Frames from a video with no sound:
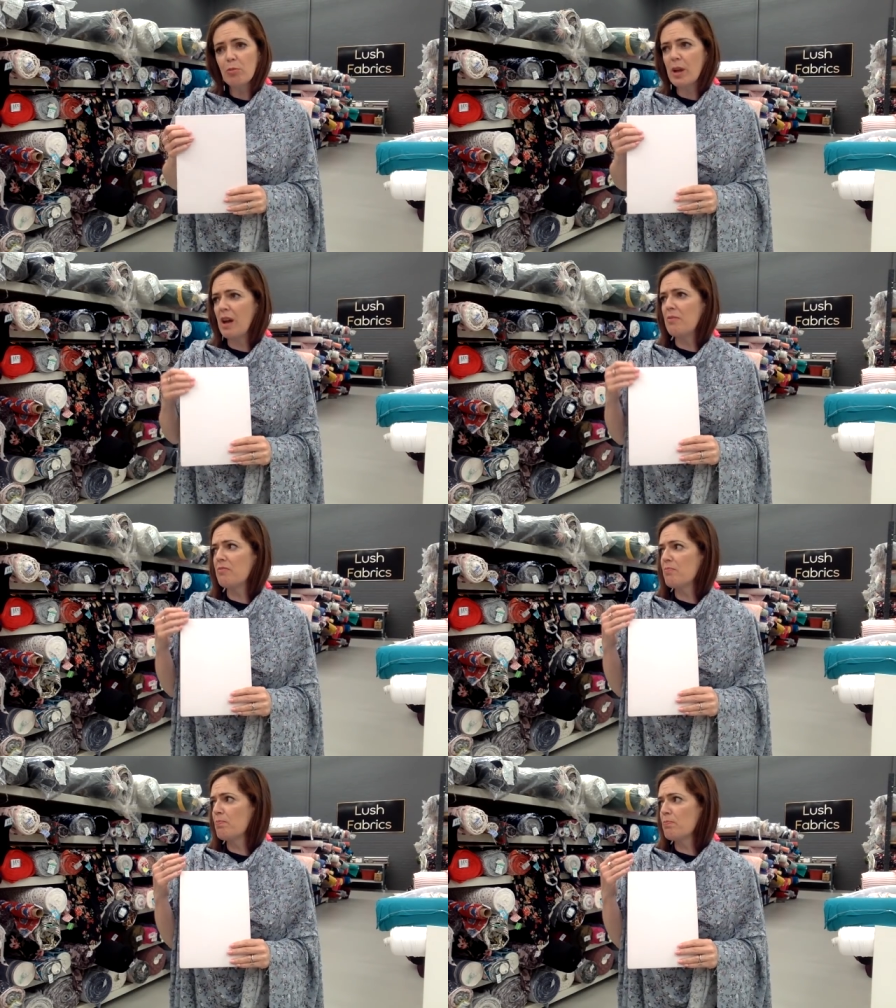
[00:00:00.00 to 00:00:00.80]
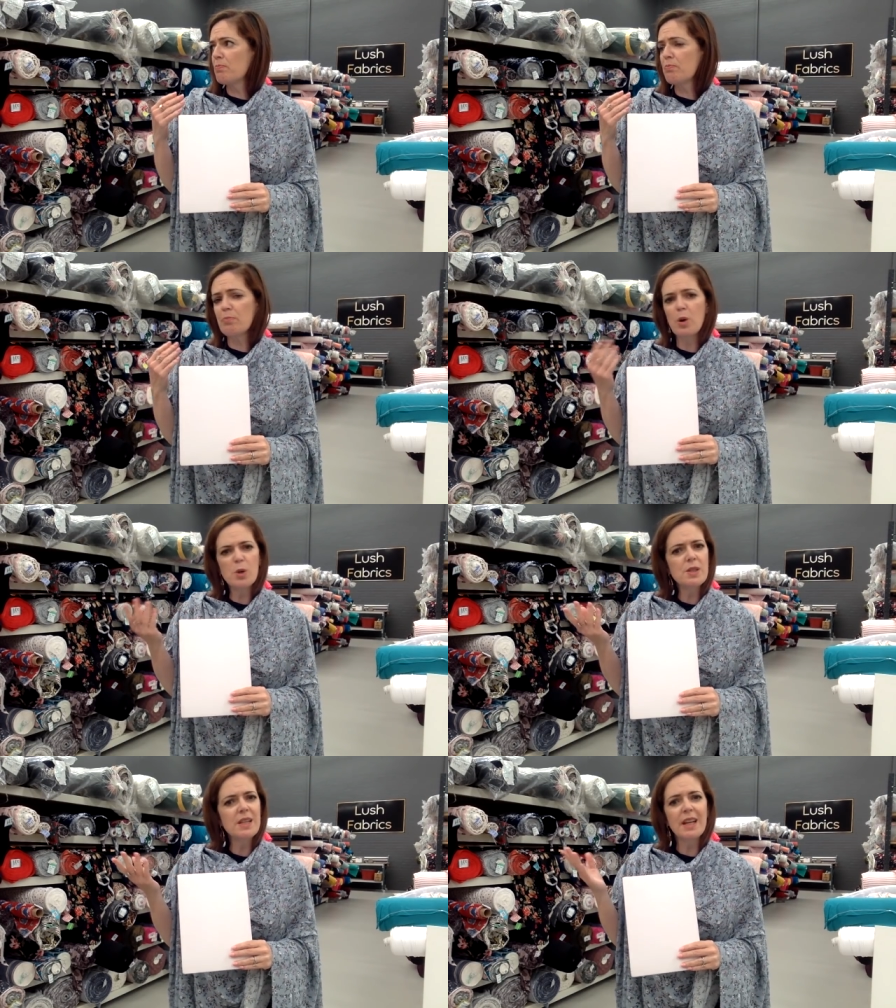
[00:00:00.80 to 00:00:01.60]
We have
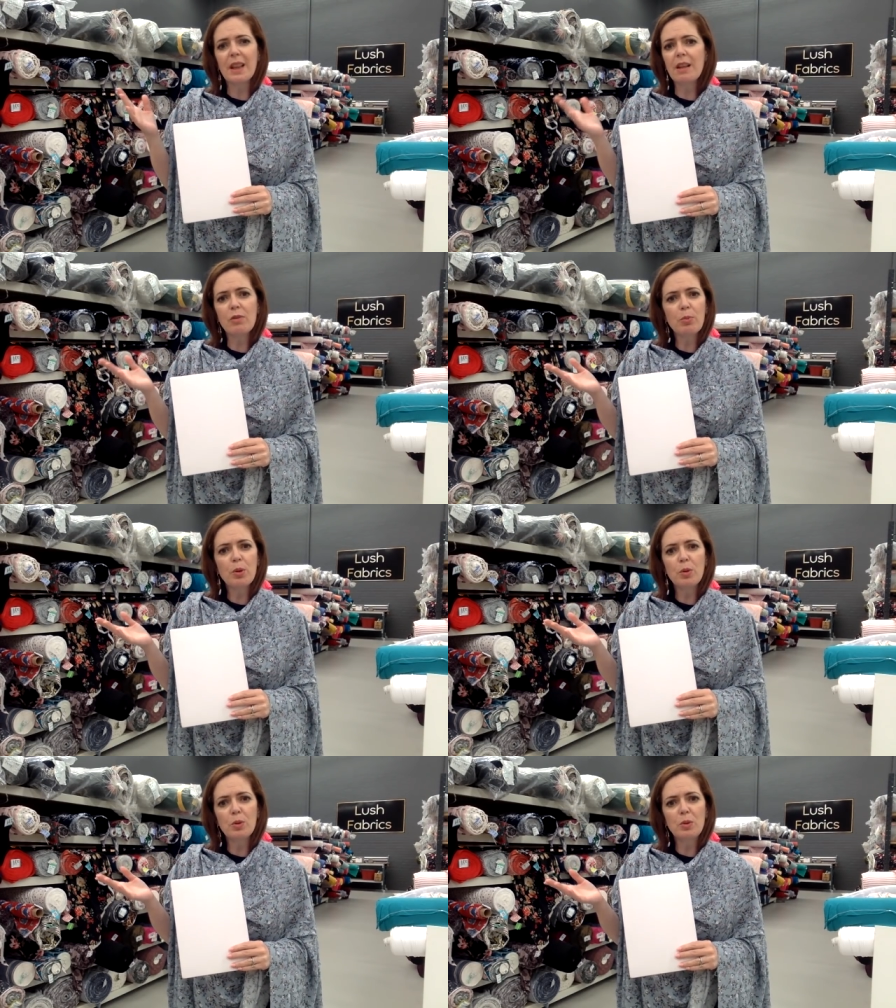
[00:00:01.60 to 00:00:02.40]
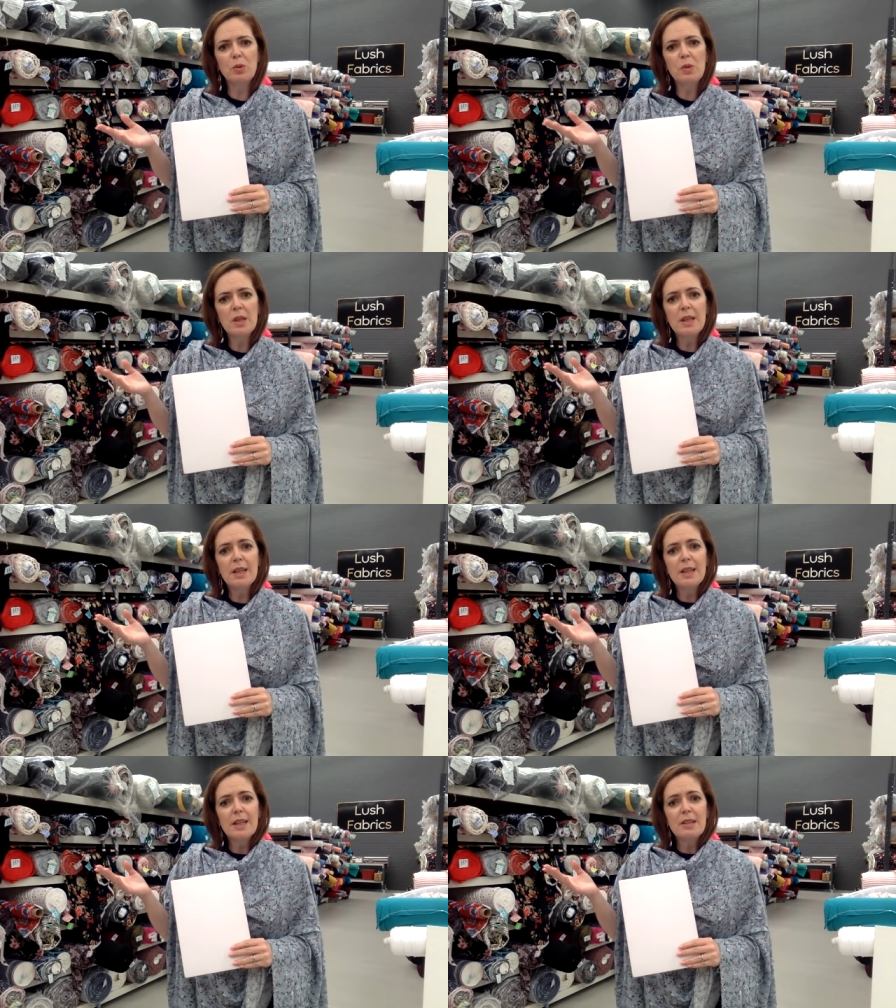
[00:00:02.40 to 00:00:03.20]
Ponte and Liverpool,
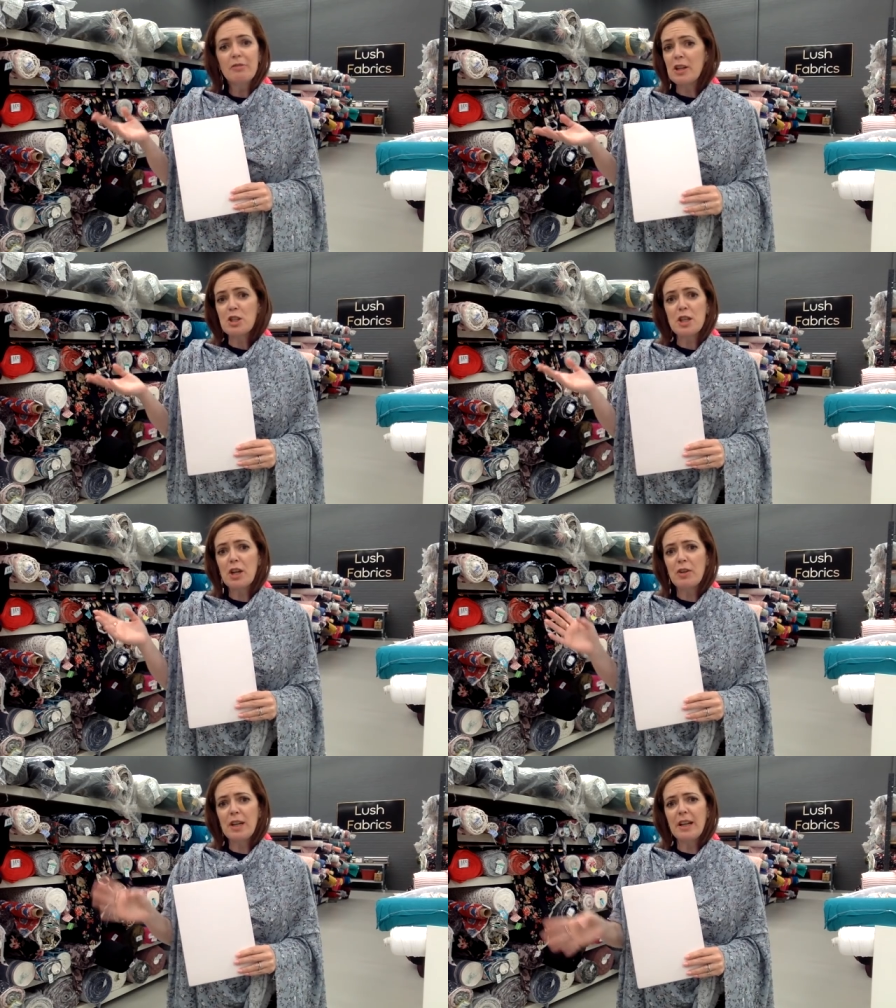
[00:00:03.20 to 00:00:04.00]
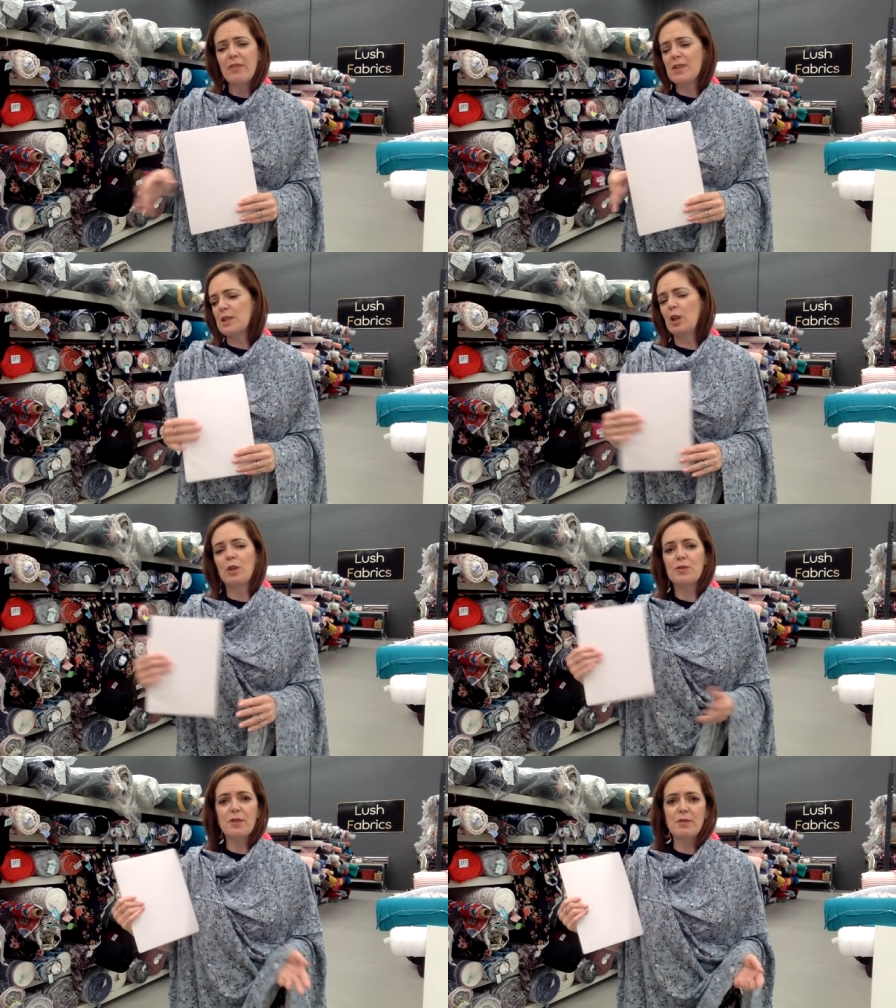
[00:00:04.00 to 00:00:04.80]
French cherry. There's
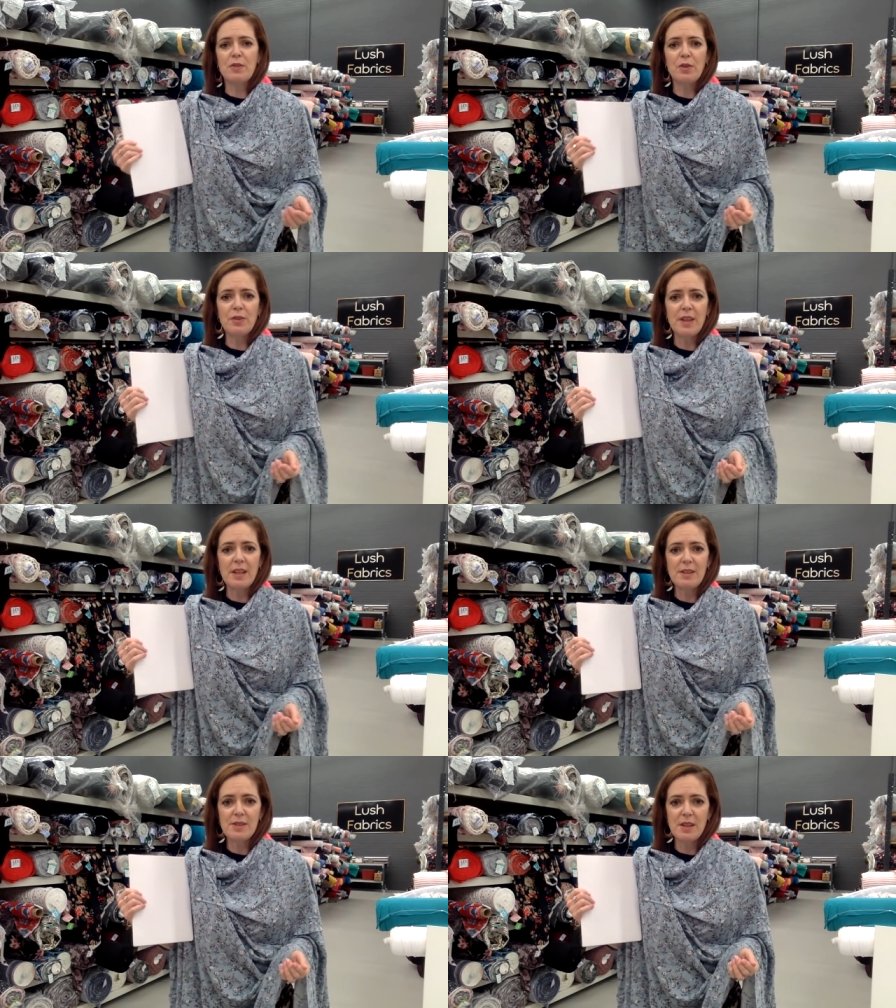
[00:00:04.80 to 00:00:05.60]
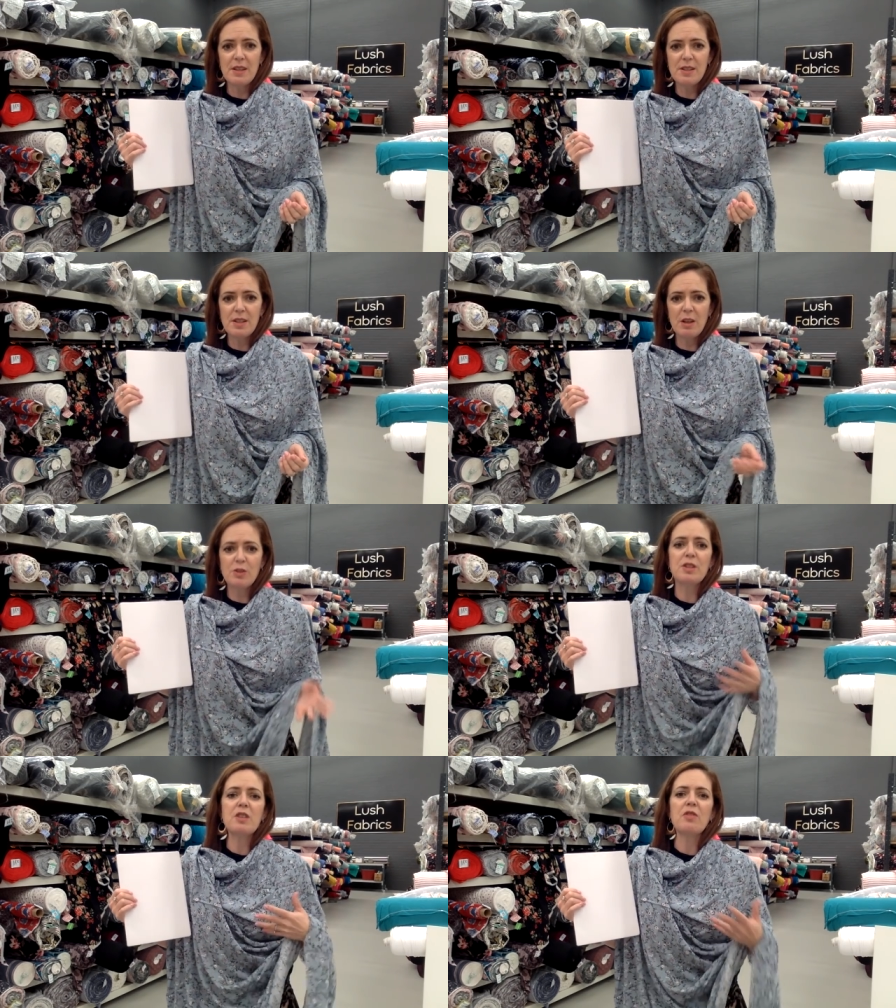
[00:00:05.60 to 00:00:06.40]
lots of different things,
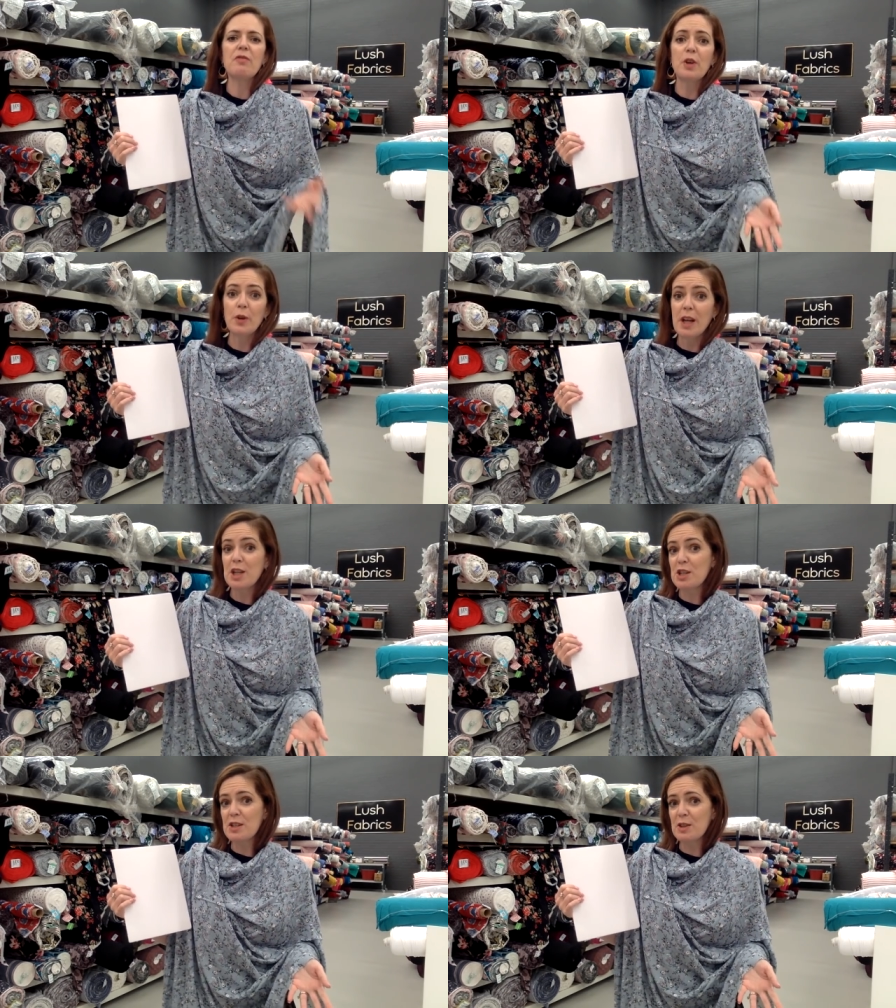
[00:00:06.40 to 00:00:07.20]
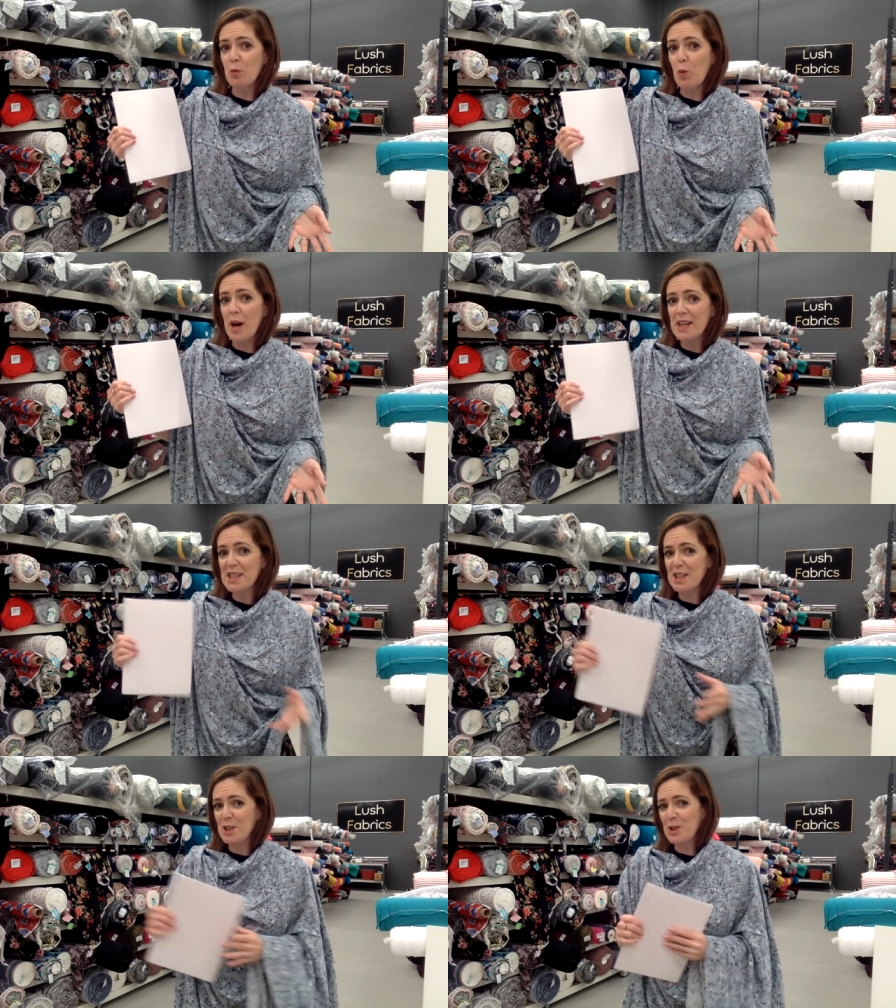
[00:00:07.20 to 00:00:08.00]
lots of different variations of
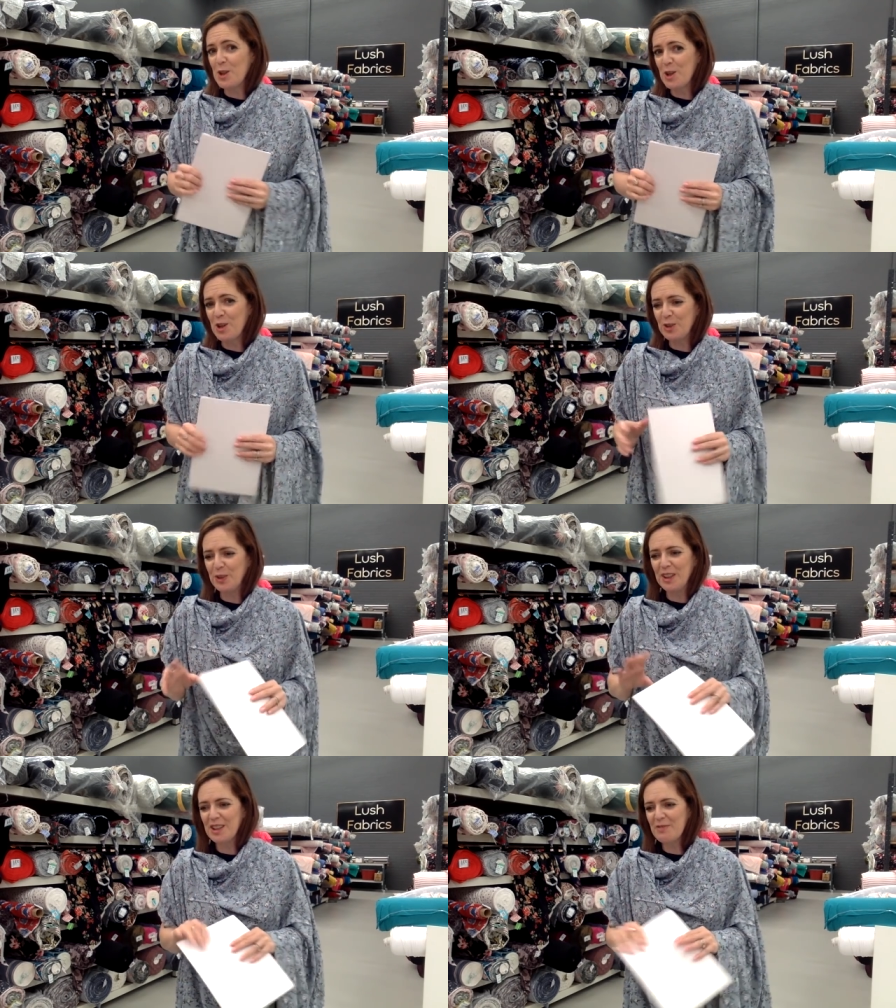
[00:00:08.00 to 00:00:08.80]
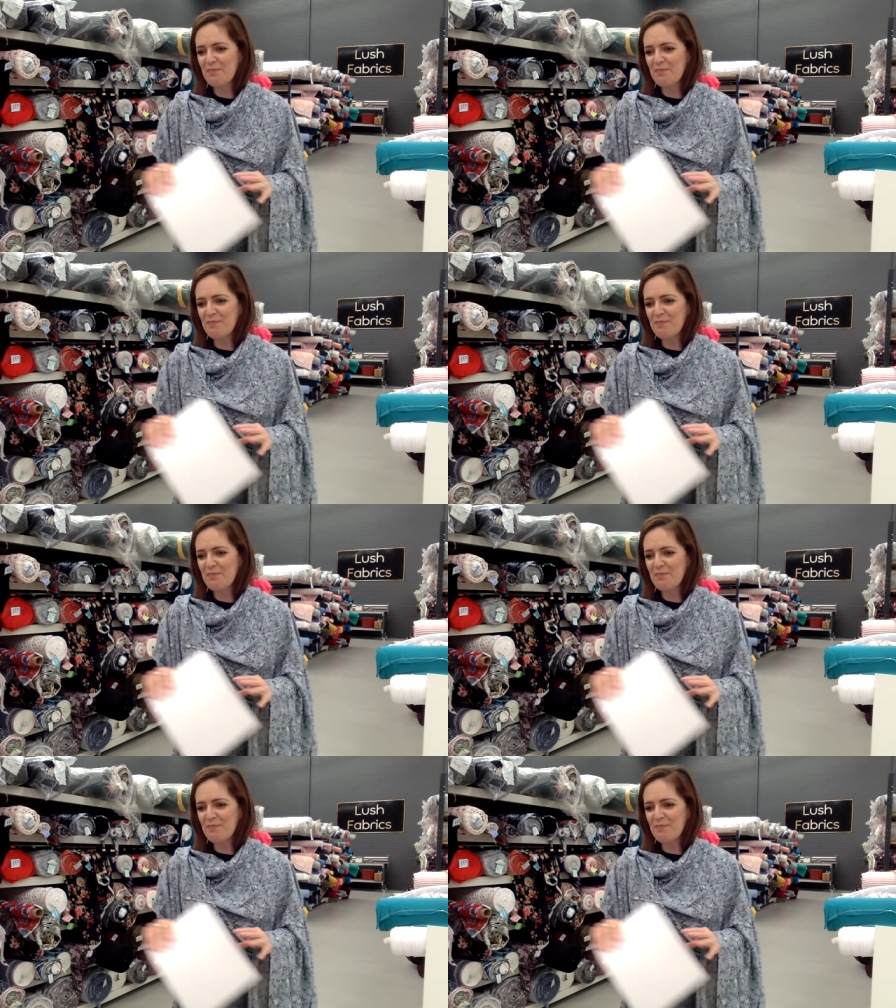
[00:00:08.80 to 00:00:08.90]
white that you can go with.